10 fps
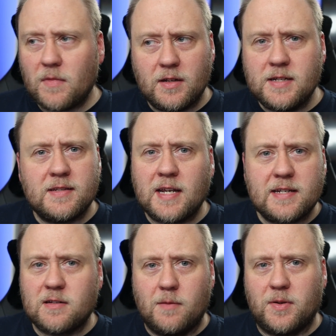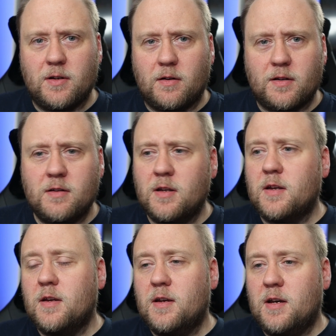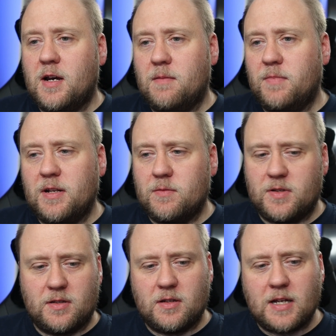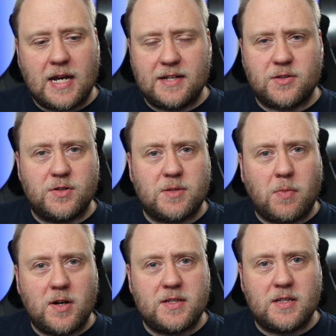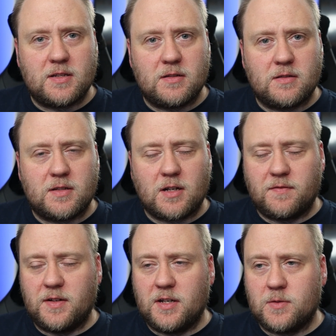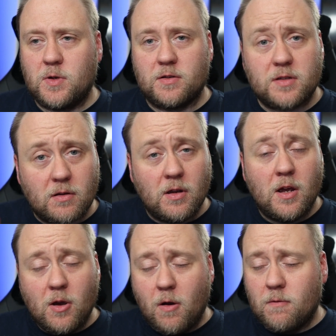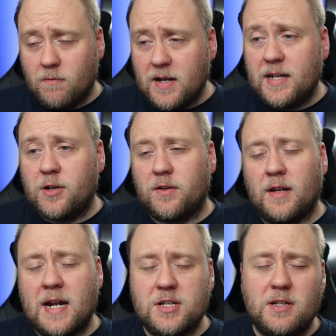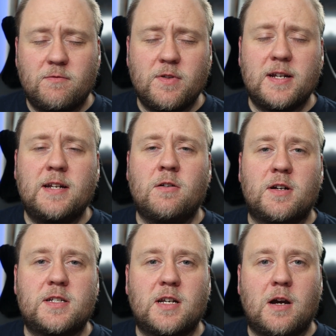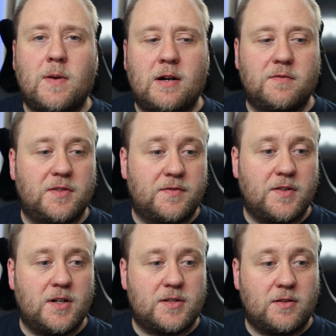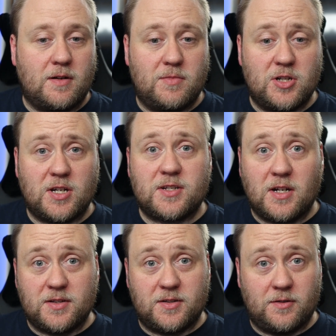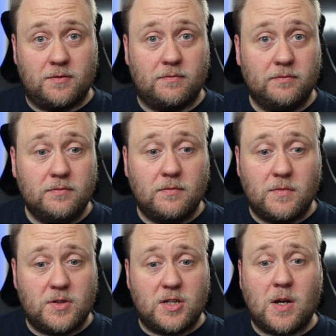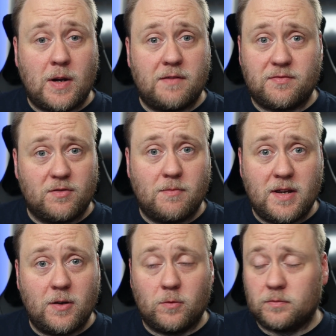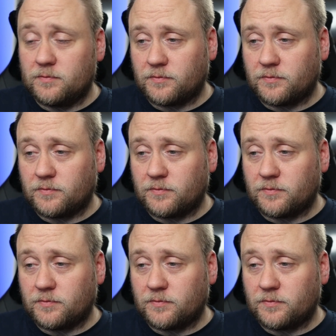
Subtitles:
It didn't taste like banana, but that had sort of spices and stuff in it as well. So really good, and actually really nice to go out for the first time, just us to go out for a meal.